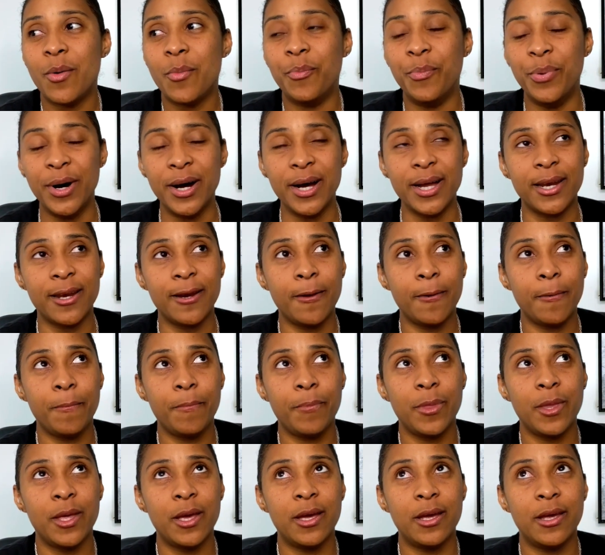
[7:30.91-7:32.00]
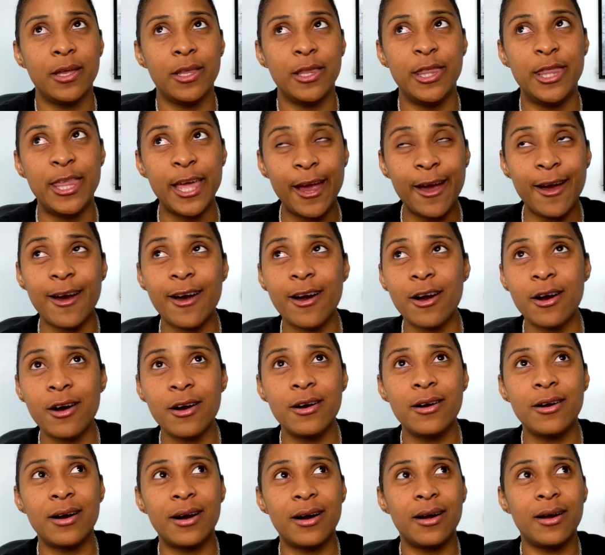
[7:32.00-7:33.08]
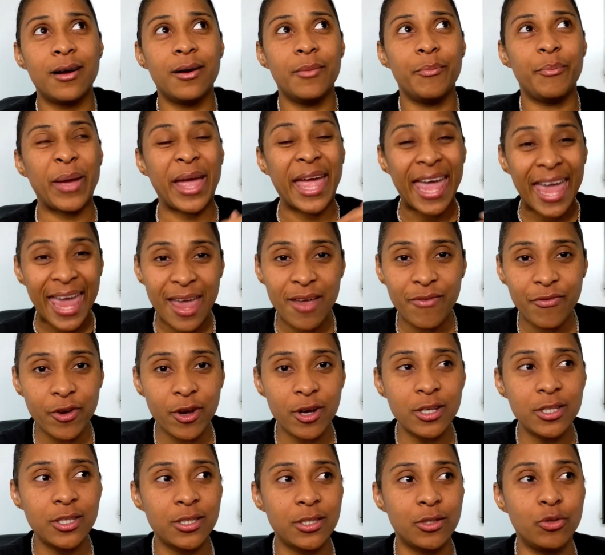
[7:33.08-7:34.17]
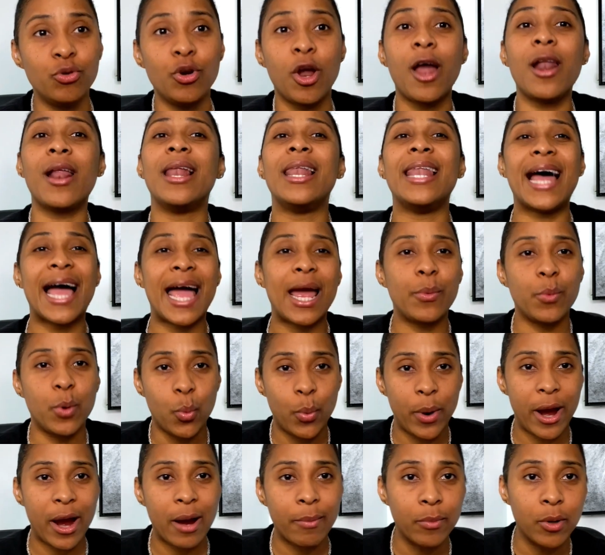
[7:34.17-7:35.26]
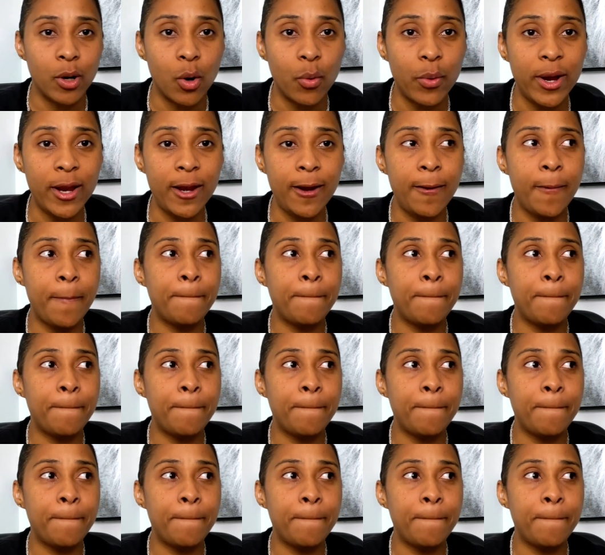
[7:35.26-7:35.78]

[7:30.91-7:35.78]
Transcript: but their behaviors do not align with where I'm going.